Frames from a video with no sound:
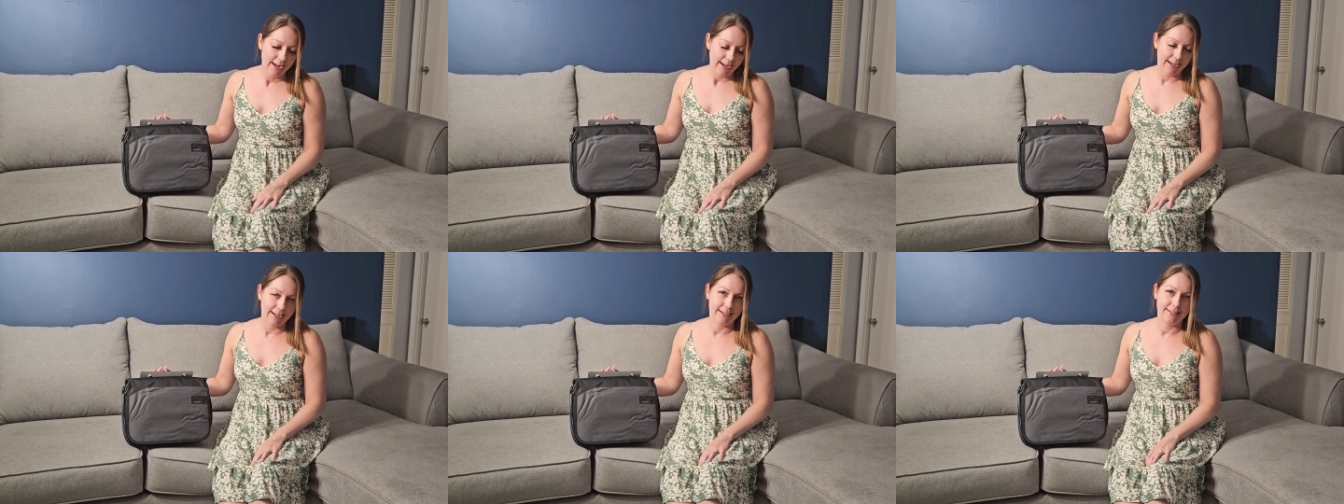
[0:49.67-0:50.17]

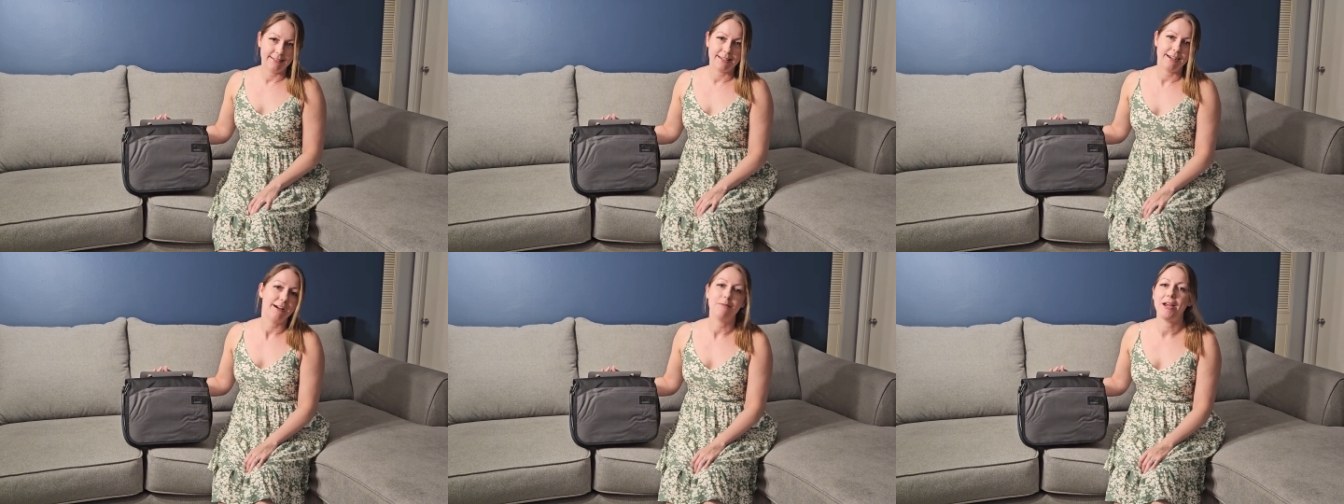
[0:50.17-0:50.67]
is
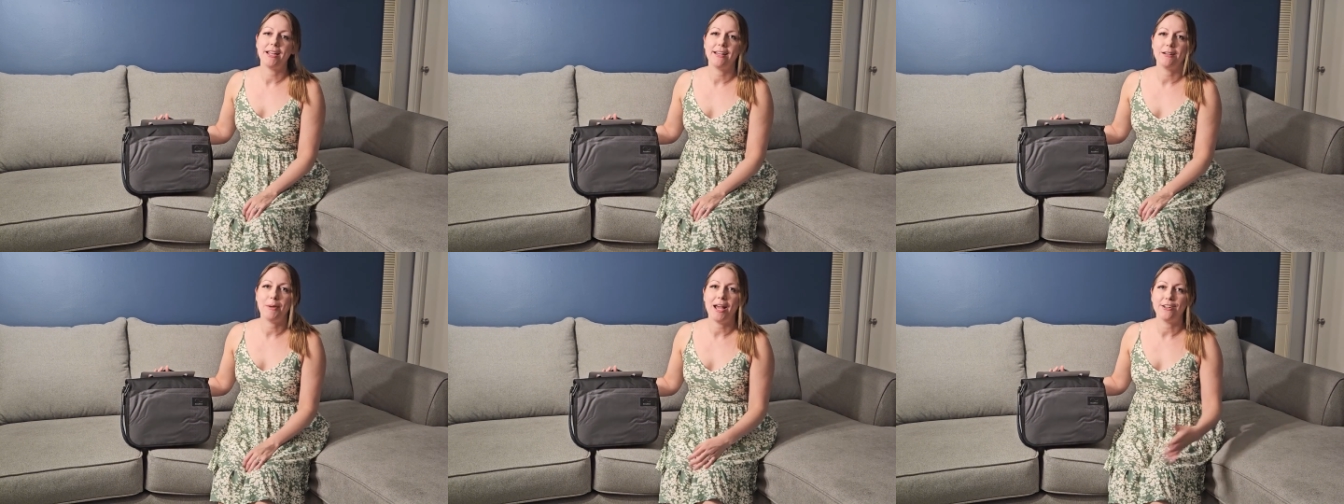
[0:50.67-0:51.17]
I
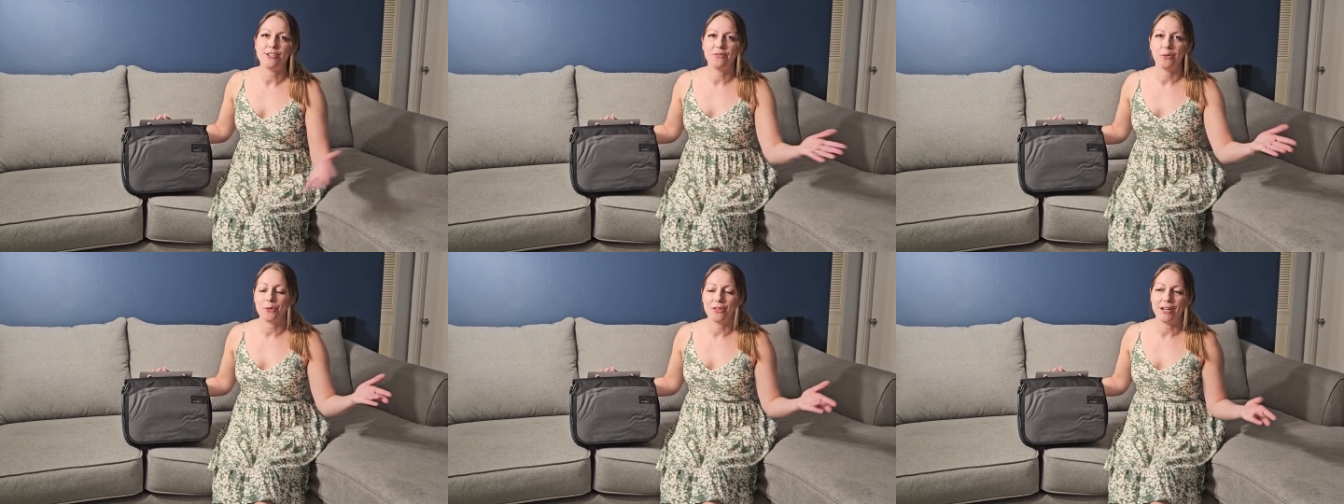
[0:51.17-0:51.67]
get a patch
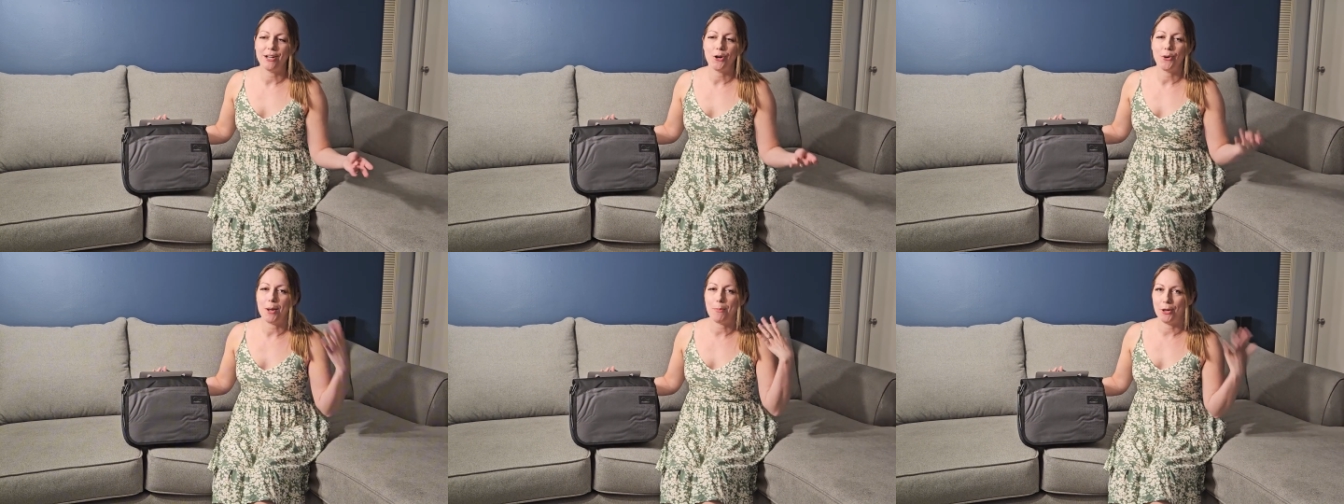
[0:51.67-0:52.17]
everywhere that I
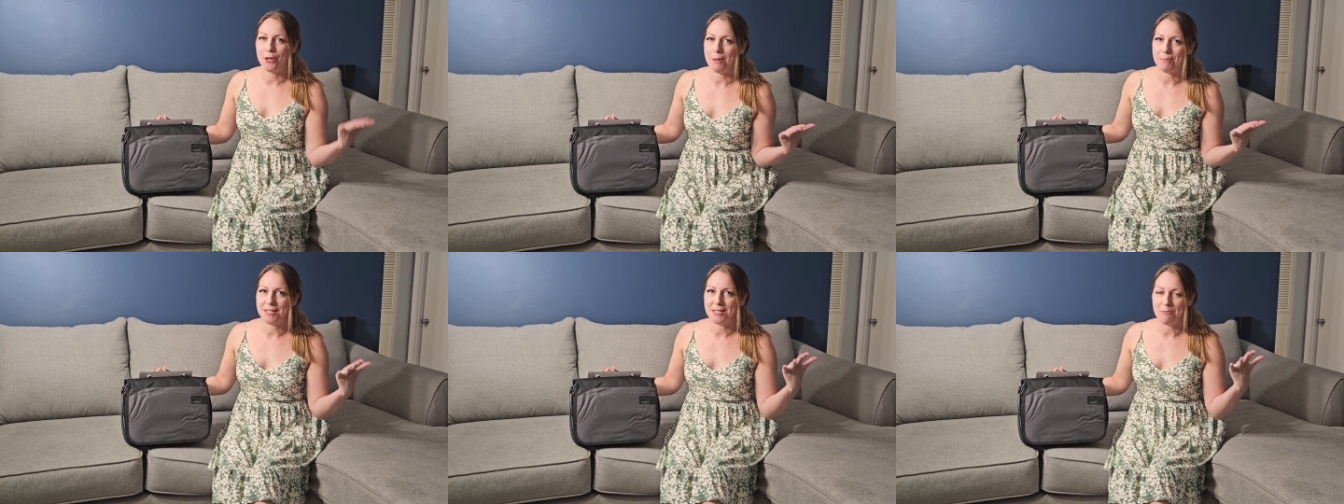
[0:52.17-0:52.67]
go, and I put it
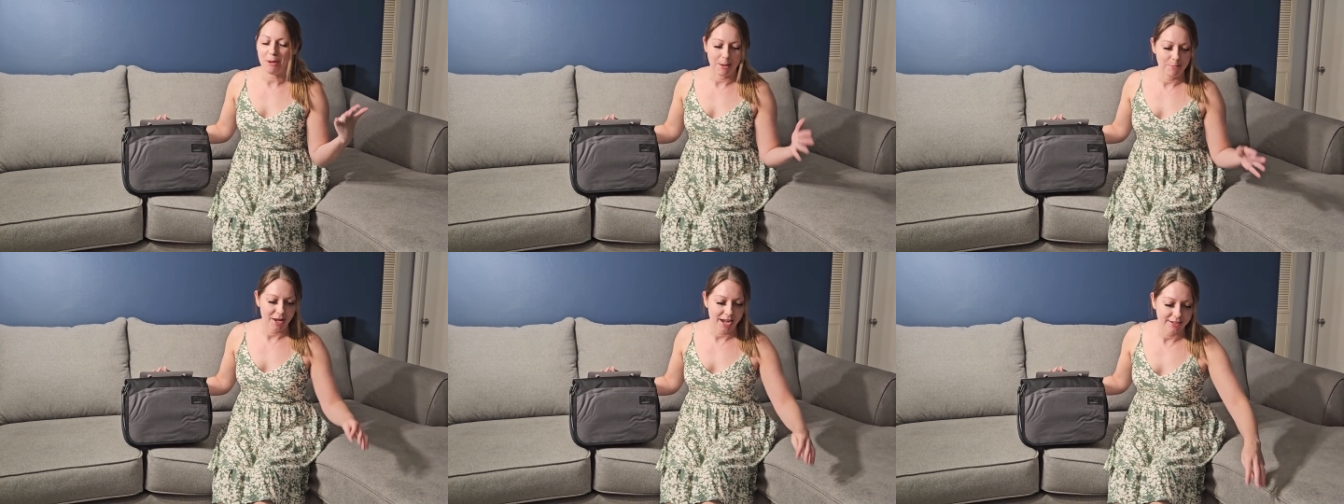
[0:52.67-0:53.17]
on my
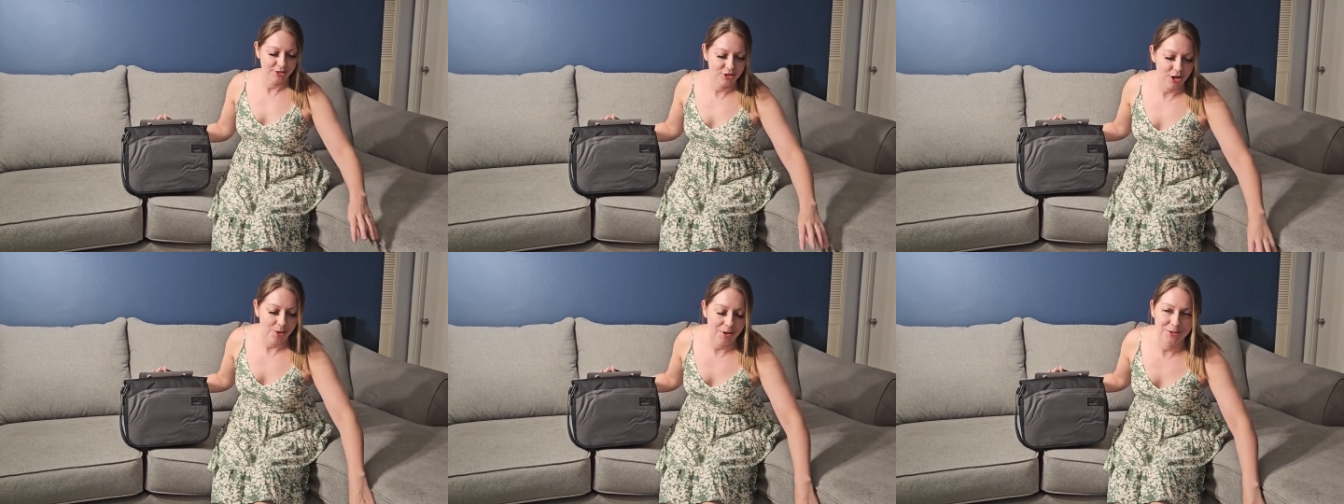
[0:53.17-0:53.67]
CPAP bag.
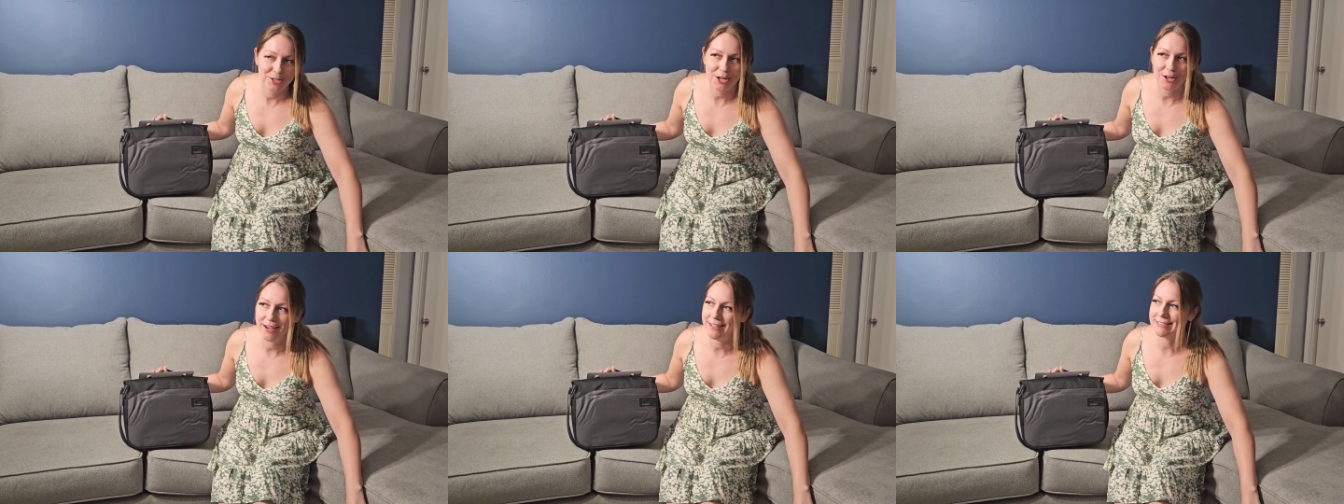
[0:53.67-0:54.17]
So I was
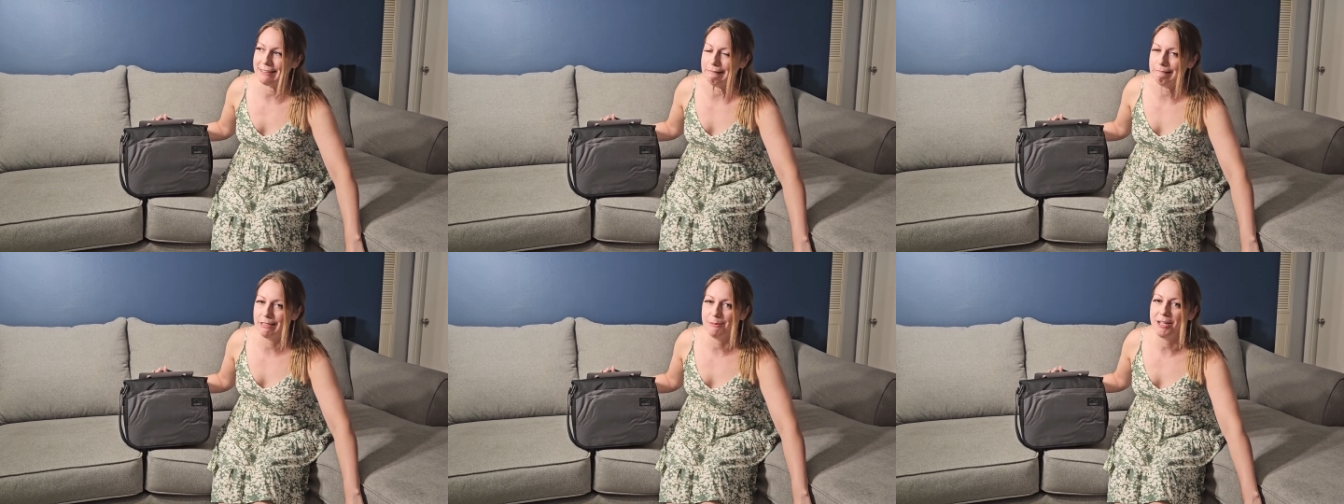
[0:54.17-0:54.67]
curious,
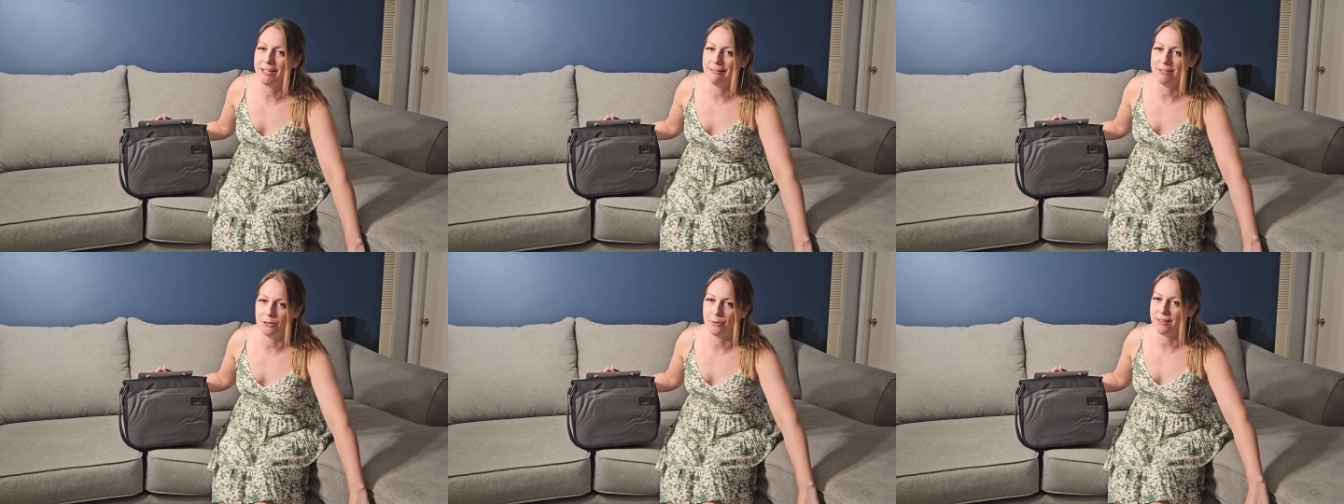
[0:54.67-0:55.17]
like, what am I
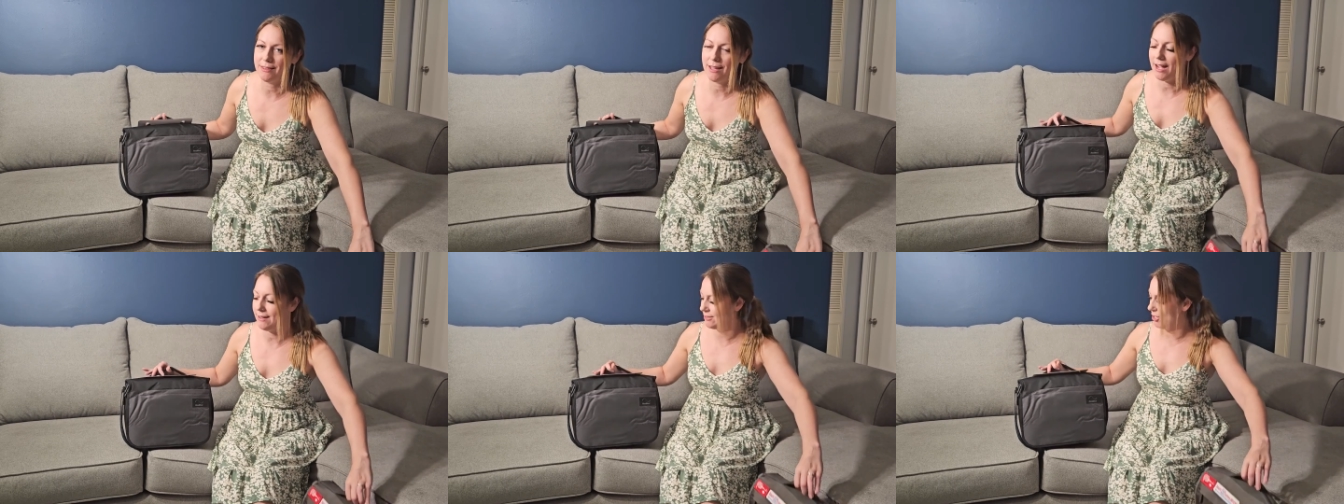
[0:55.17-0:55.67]
going to do with
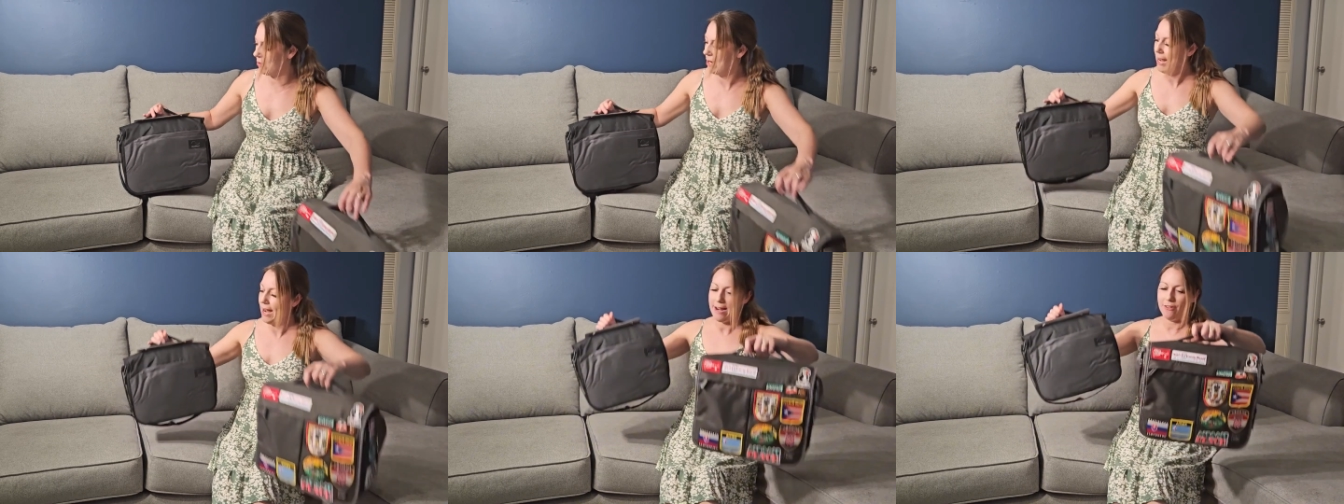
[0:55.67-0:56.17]
that?
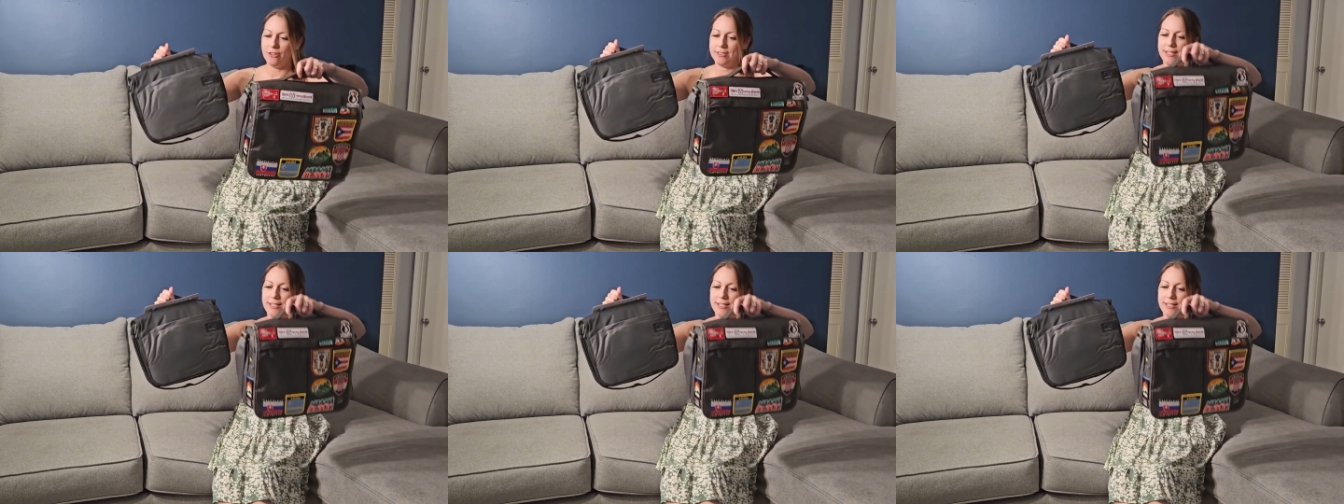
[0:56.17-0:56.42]
So it looks